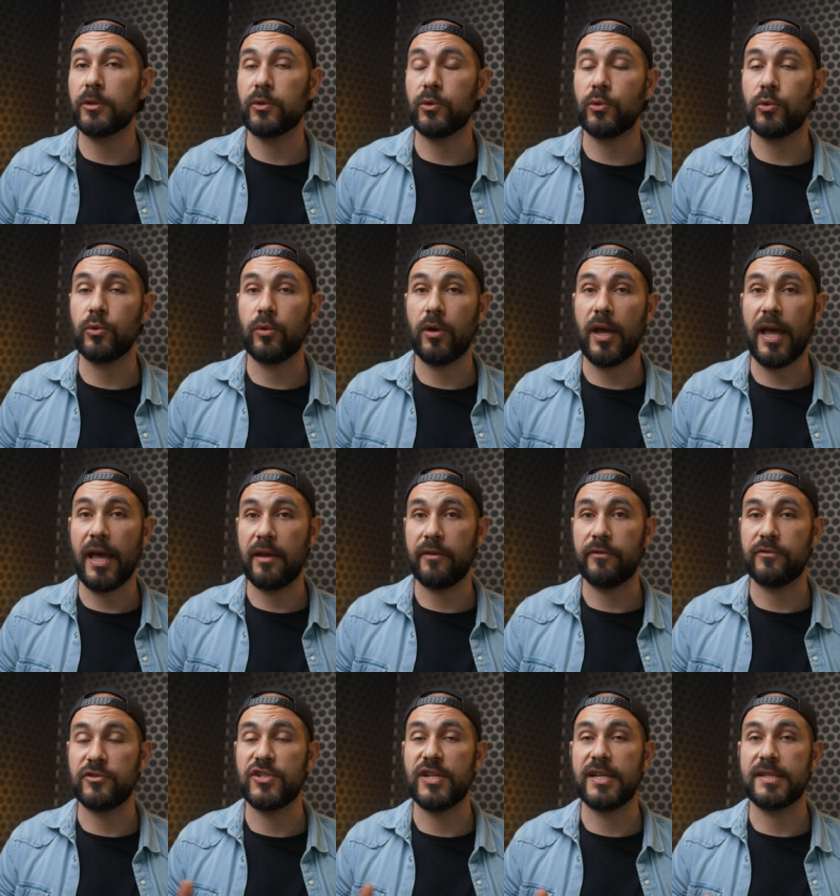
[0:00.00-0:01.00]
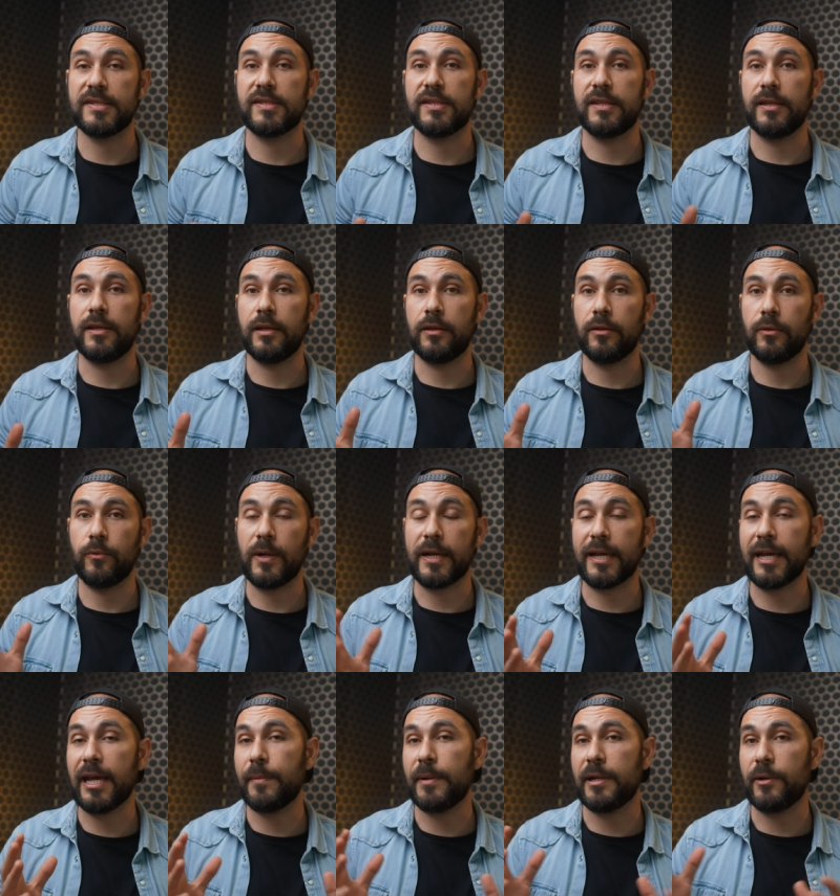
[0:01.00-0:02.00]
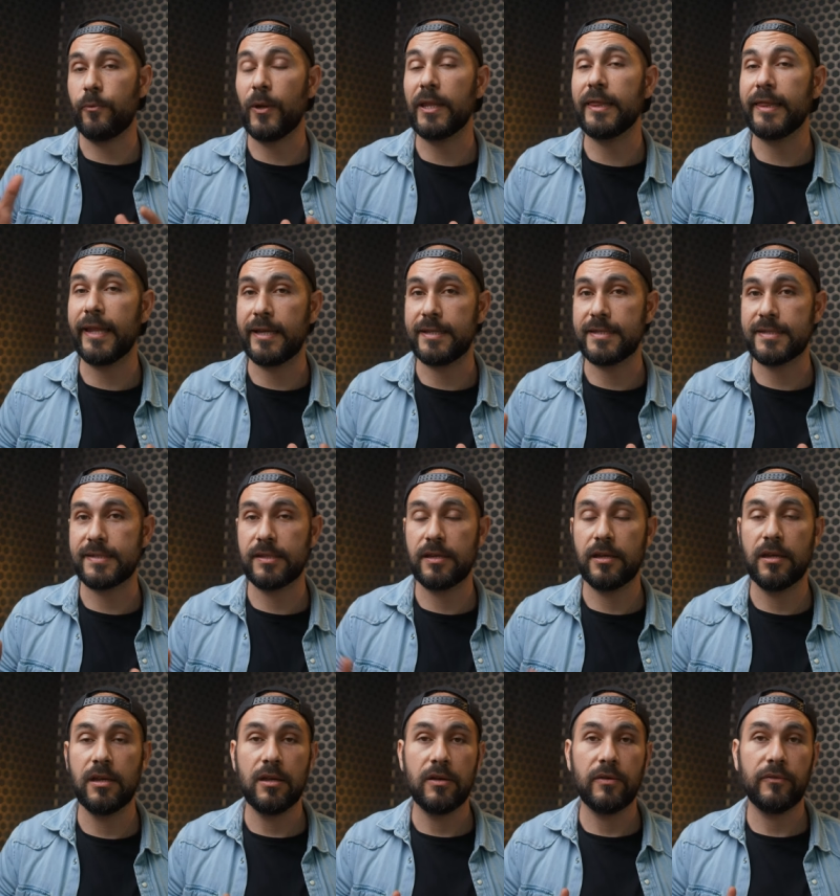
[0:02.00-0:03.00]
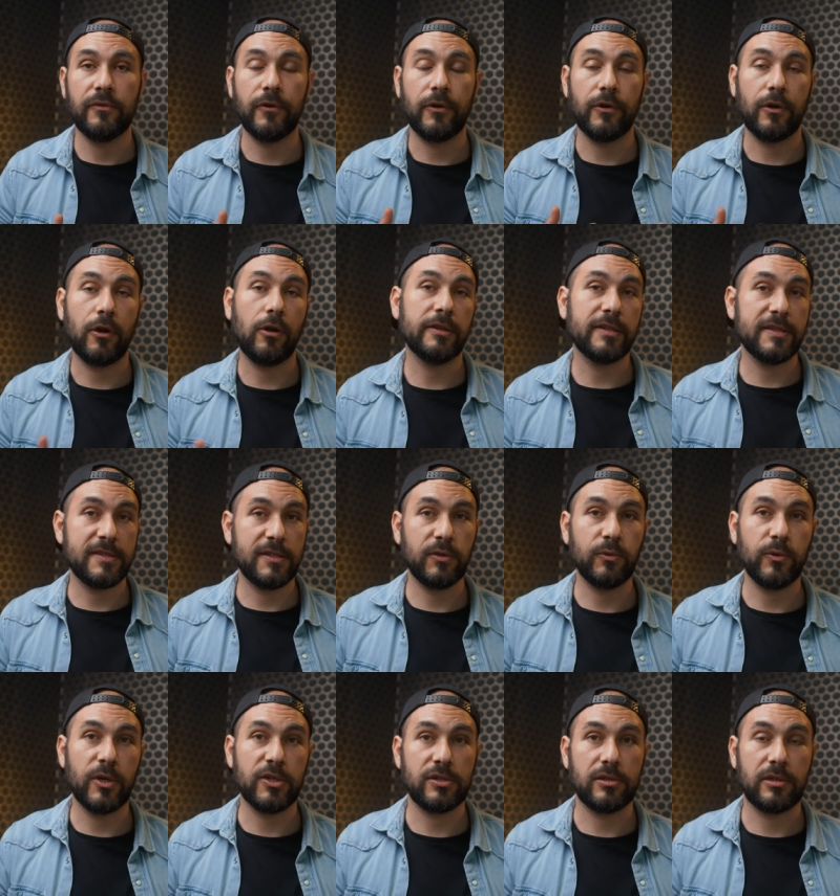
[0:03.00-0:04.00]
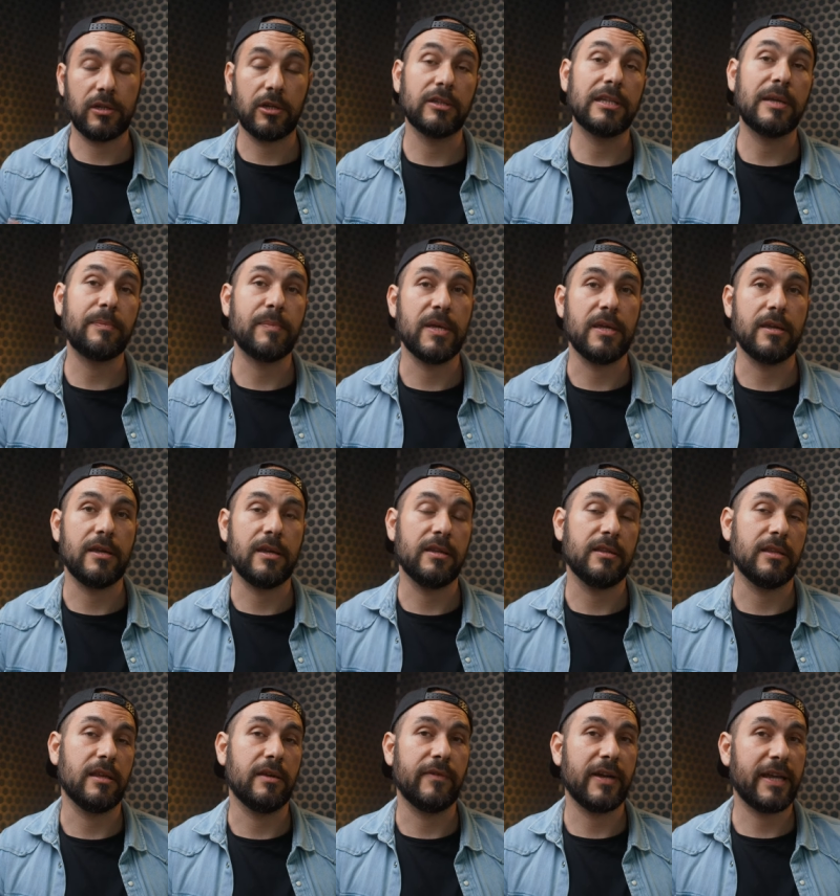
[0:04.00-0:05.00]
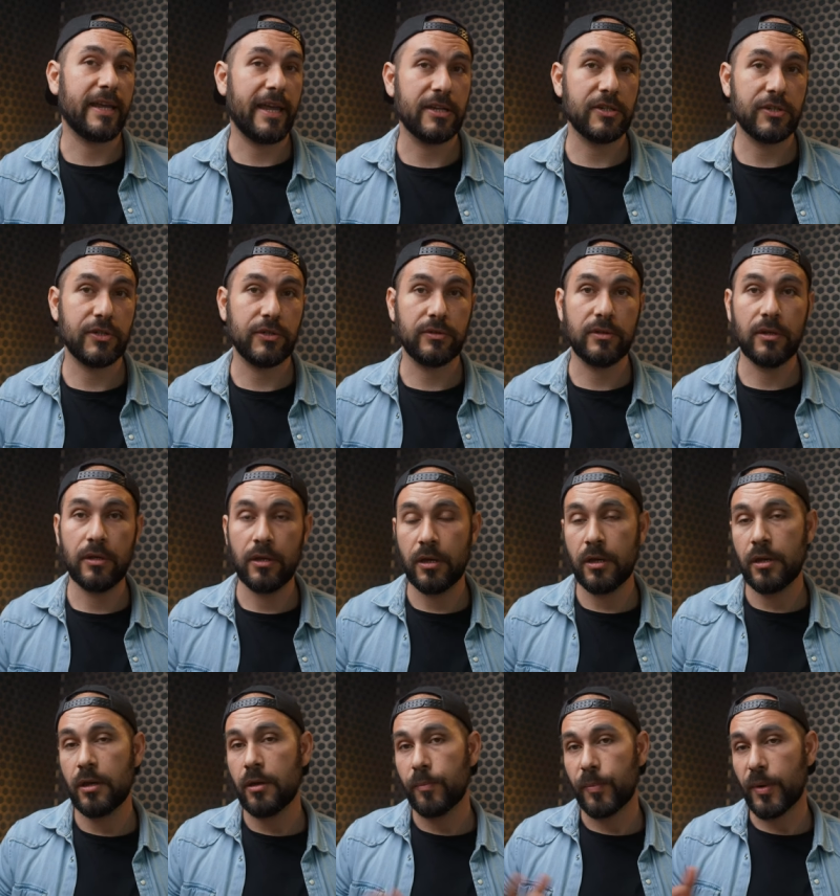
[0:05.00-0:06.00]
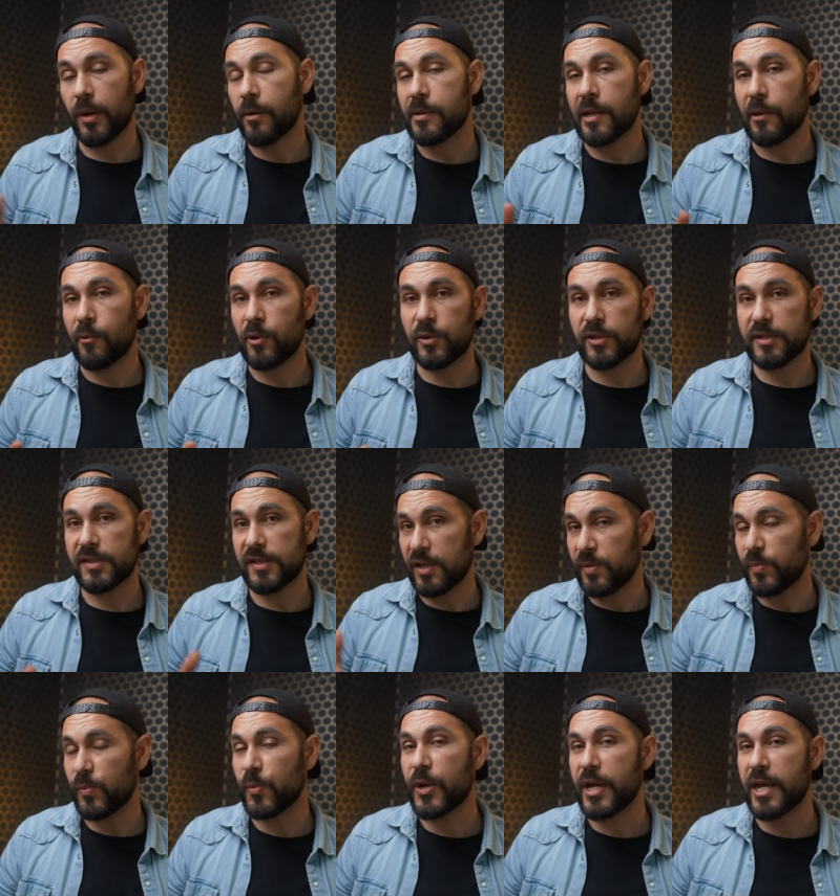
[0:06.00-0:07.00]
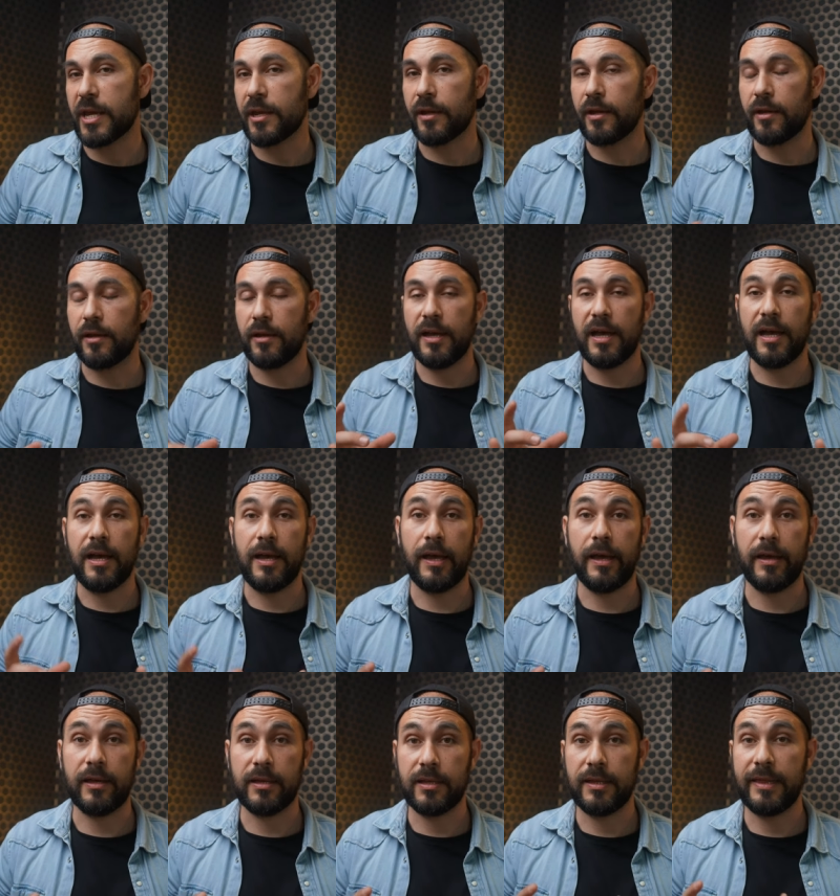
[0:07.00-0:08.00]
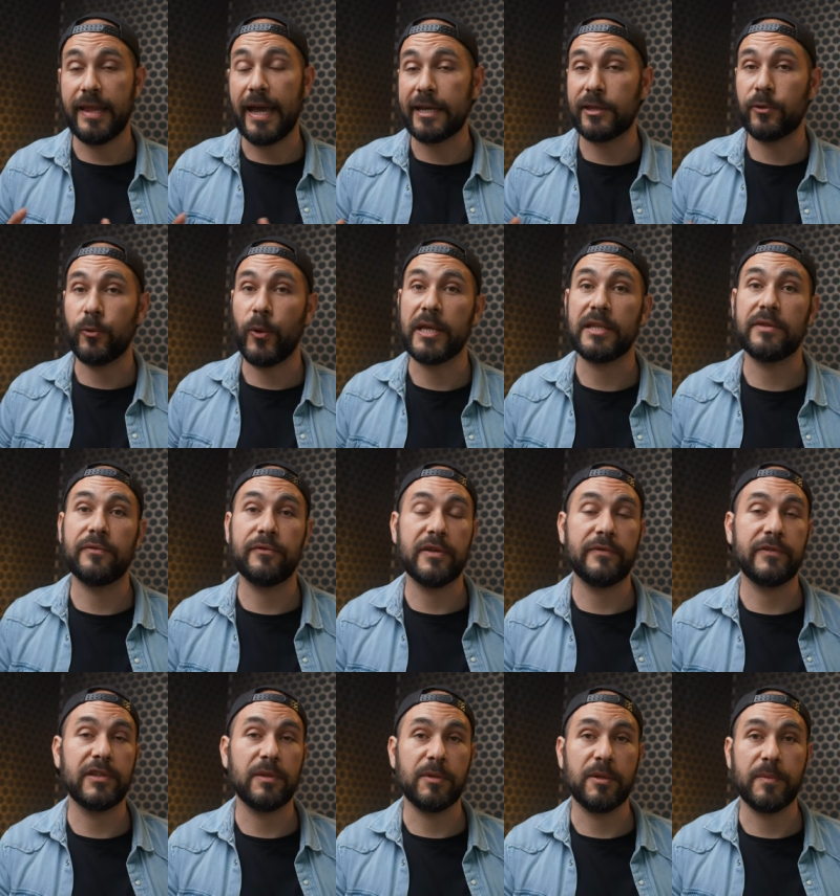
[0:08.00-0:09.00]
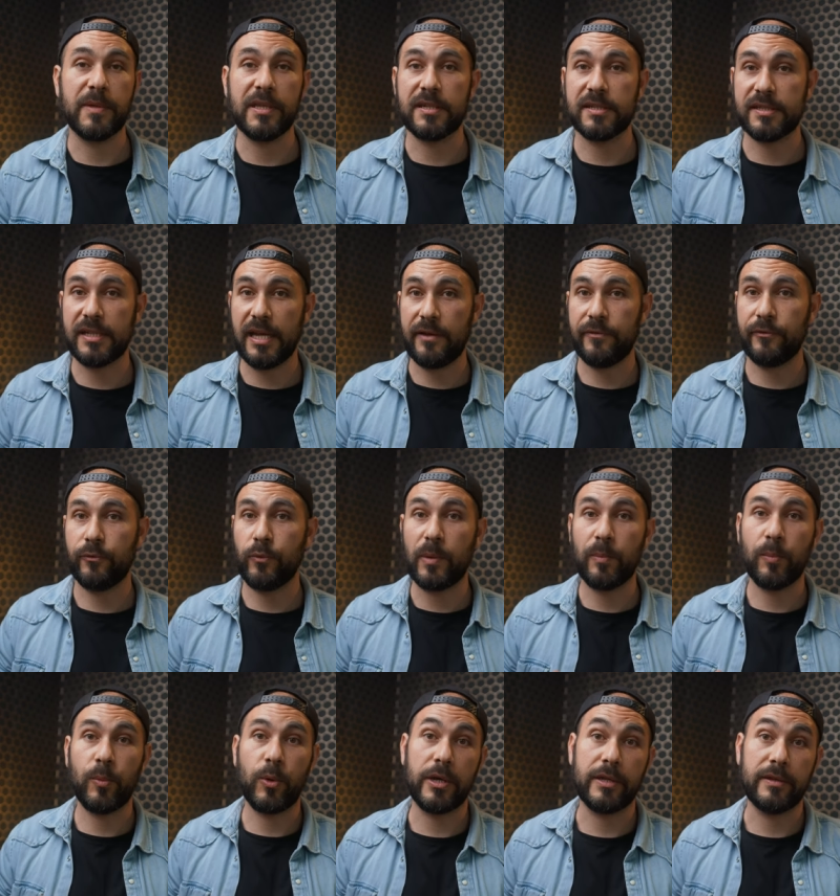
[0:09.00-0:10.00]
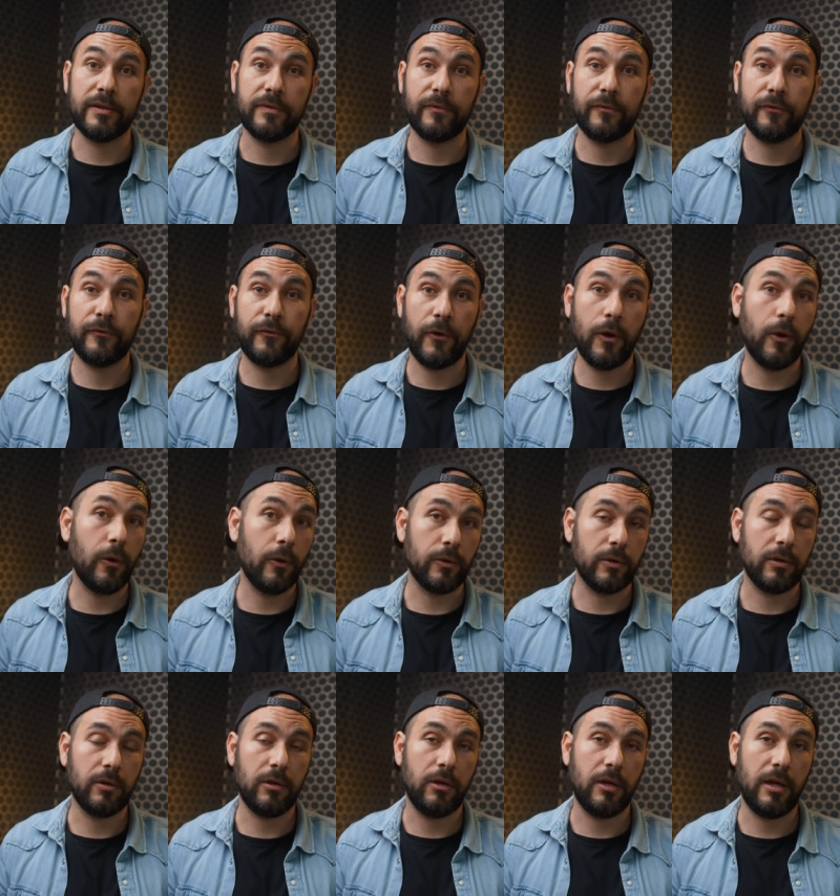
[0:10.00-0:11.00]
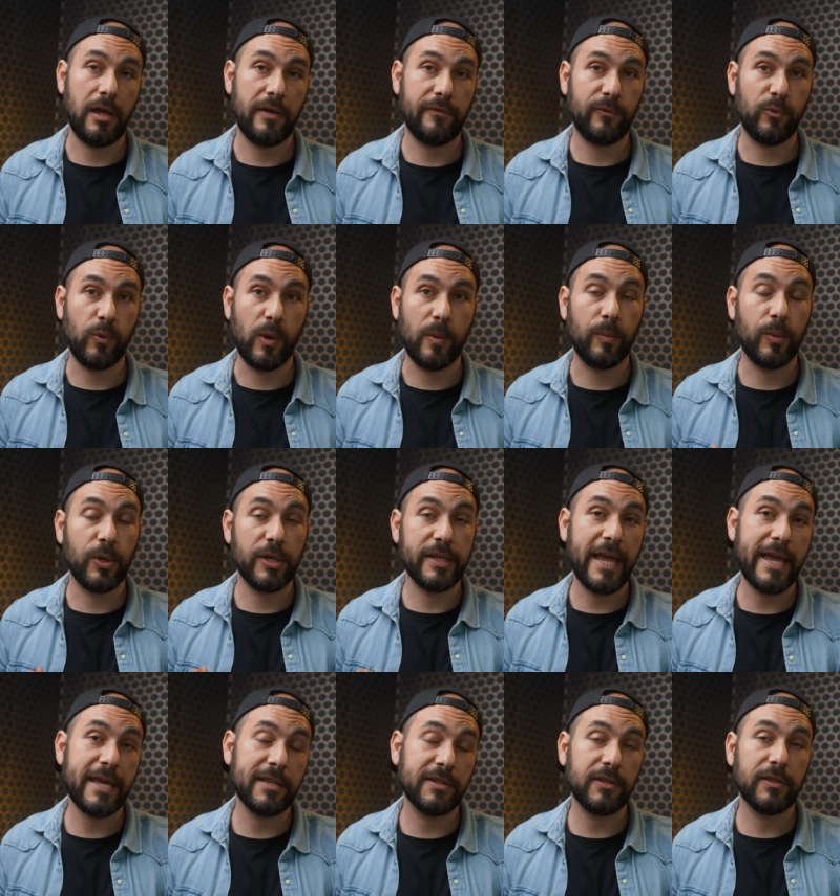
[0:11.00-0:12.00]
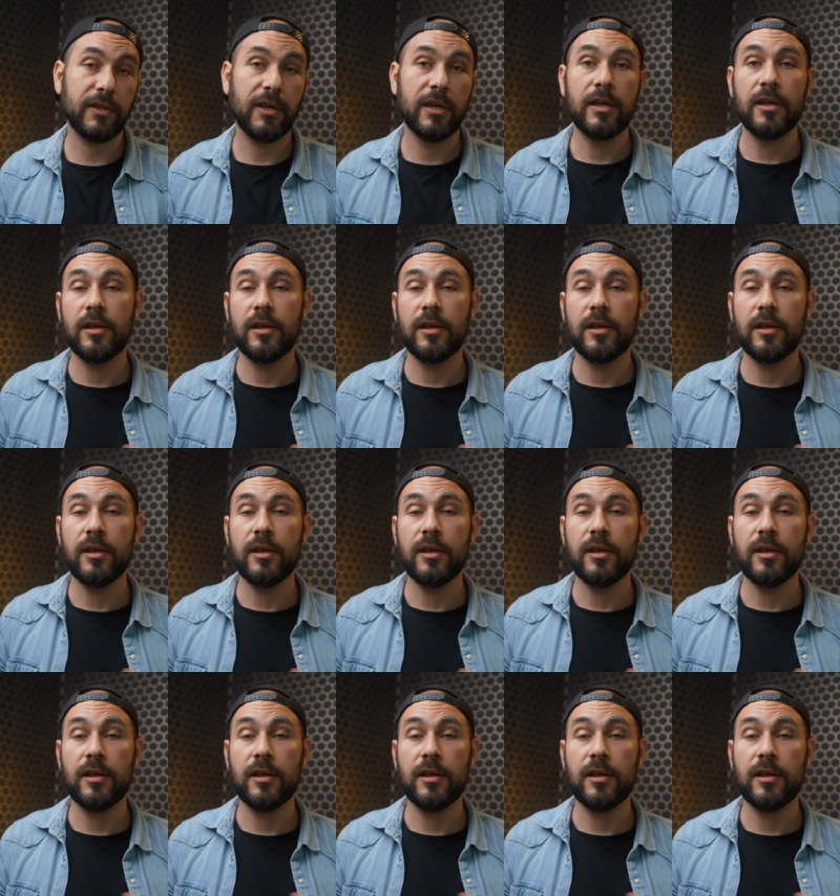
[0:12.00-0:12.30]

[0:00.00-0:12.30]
to have just one camera and one lens for all the situation I'm gonna be in a vacation. Probably I will still bring a lightweight 50mm f1.4 or f1.8